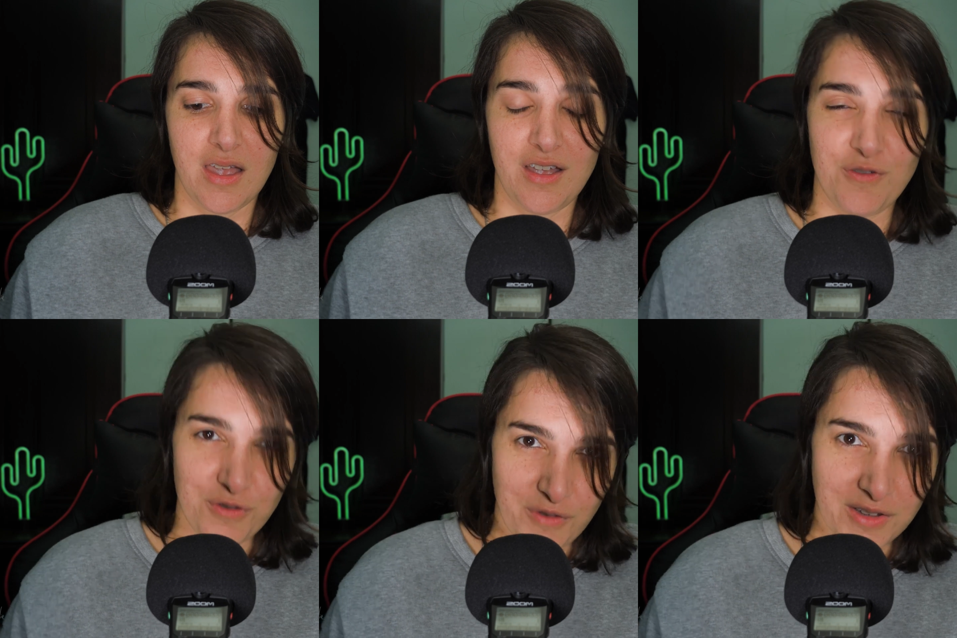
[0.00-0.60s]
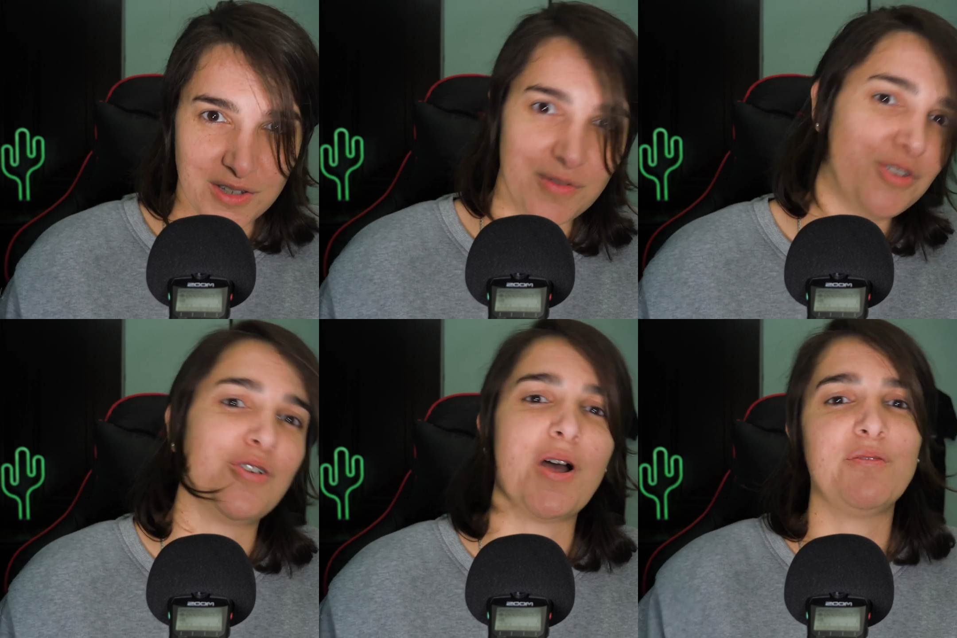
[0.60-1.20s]
If you found this
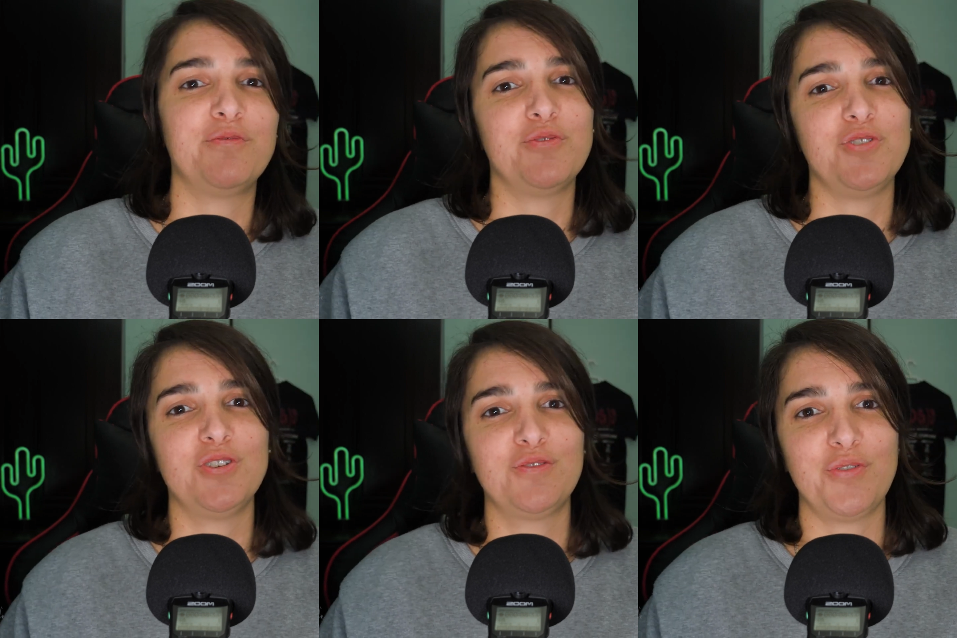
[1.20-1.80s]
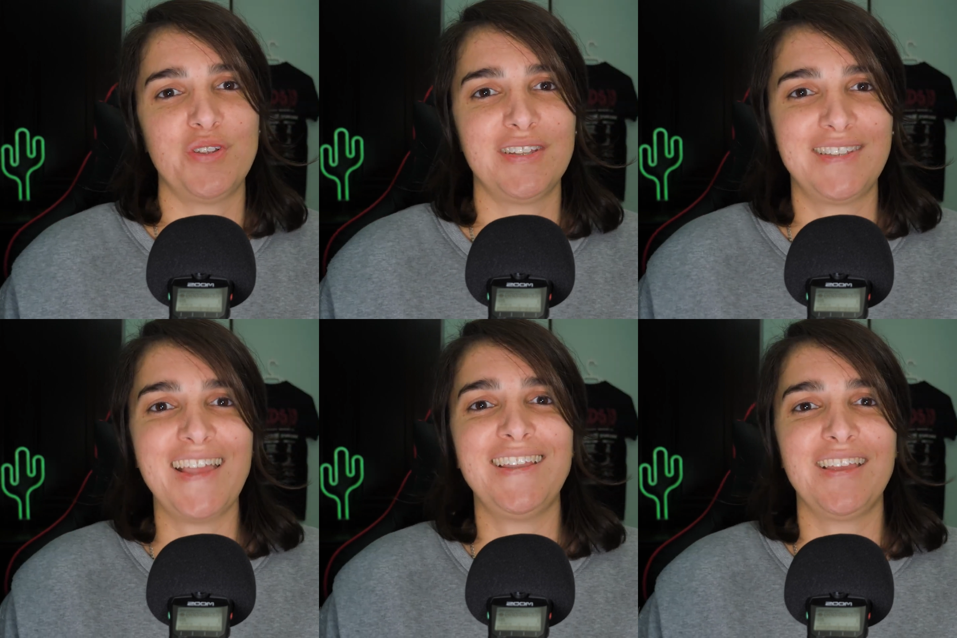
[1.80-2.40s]
video helpful, useful,
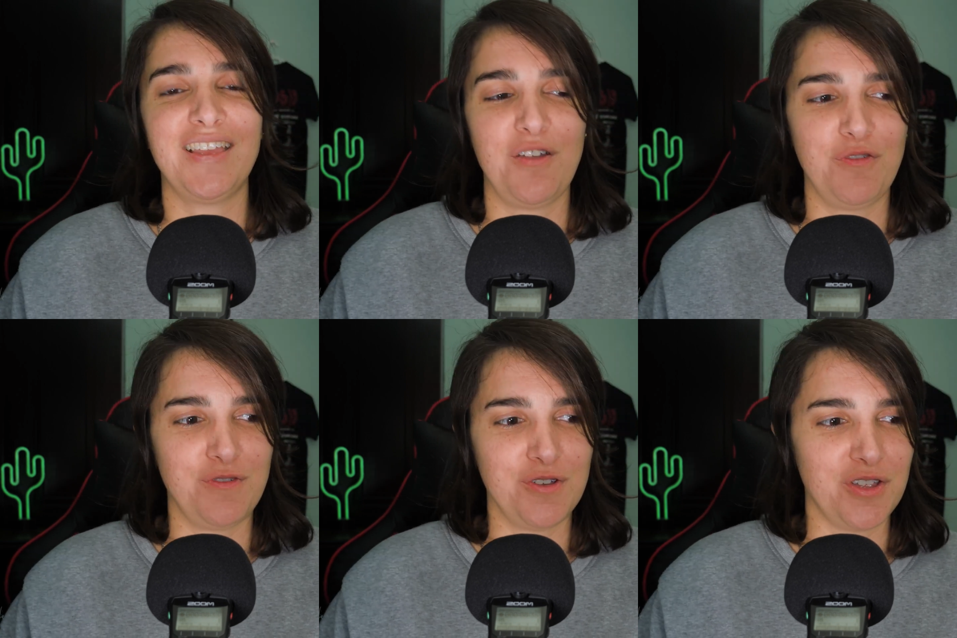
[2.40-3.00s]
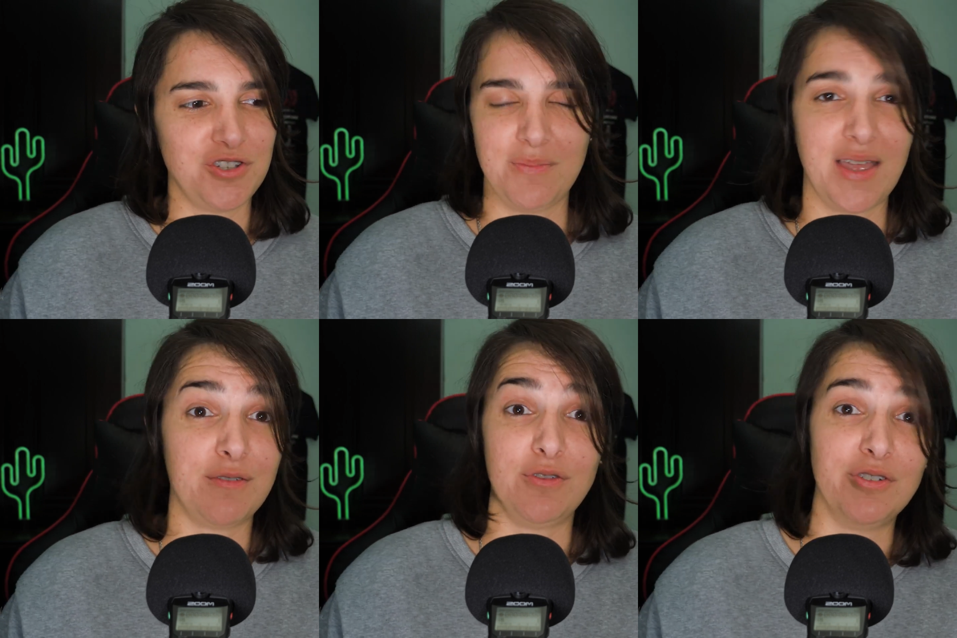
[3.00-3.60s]
entertaining, if you feel that you may
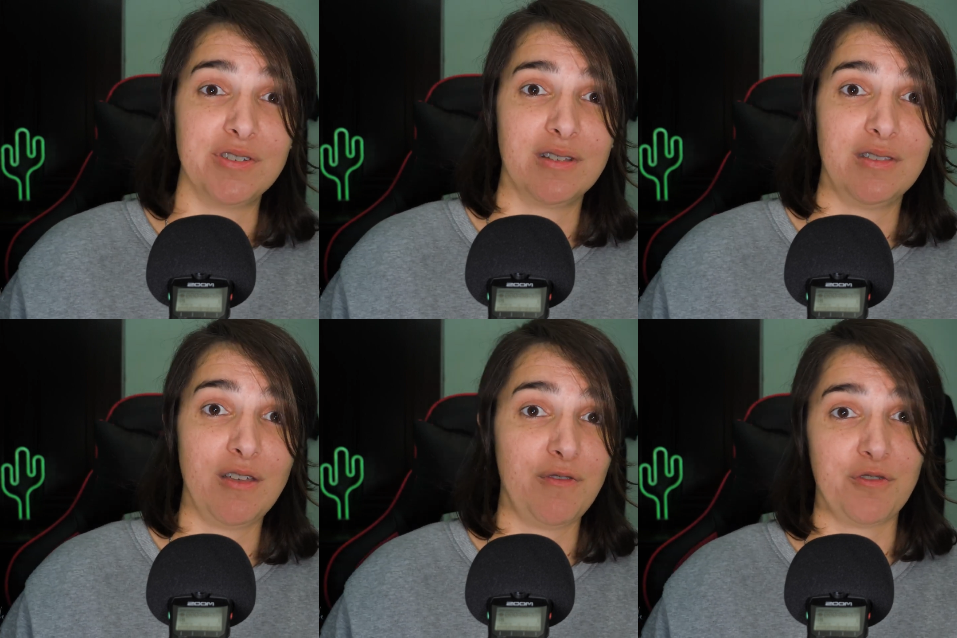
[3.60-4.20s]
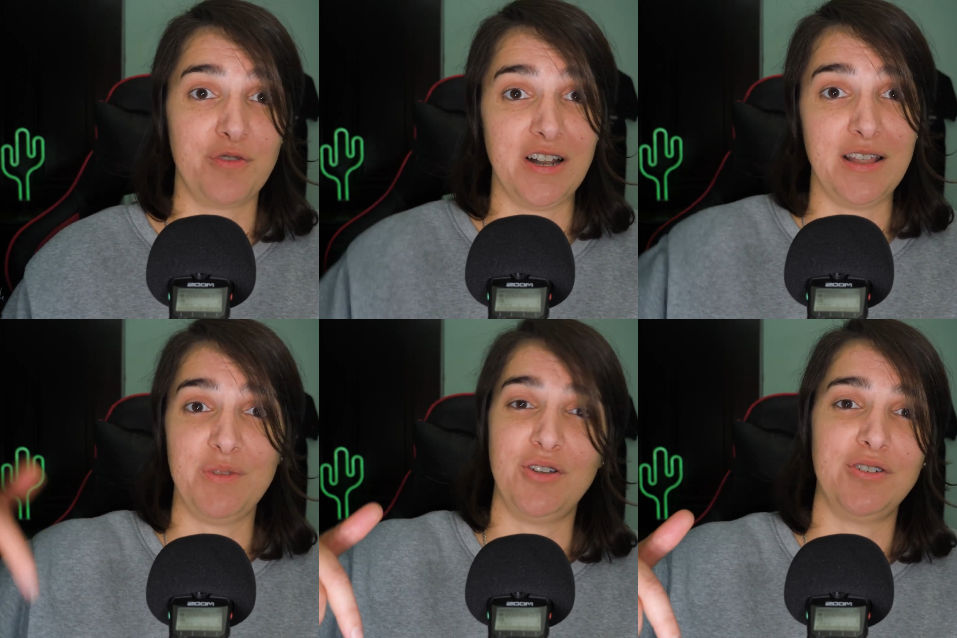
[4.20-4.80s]
have learned something, feel free to
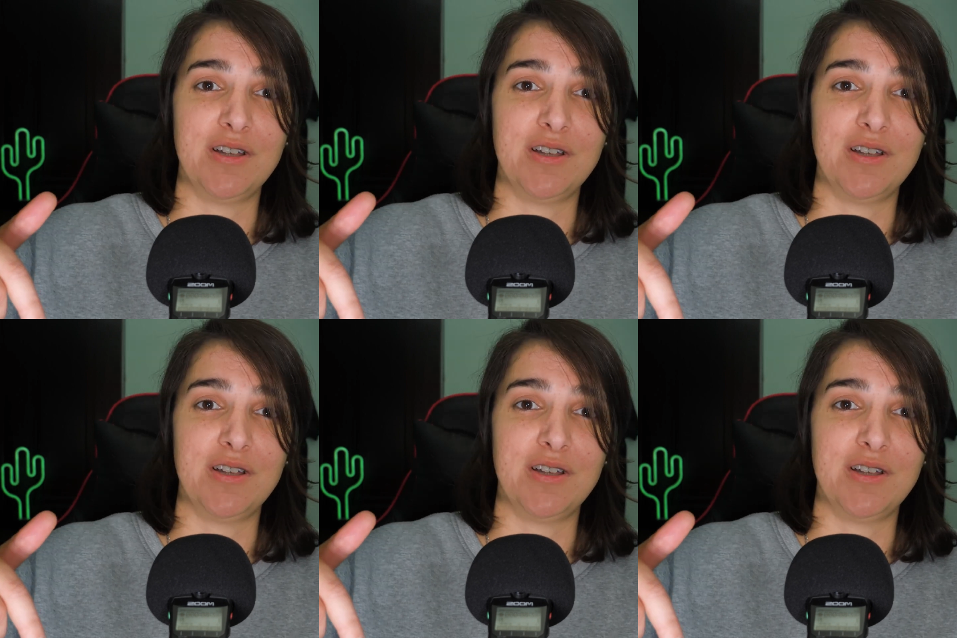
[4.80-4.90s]
let me know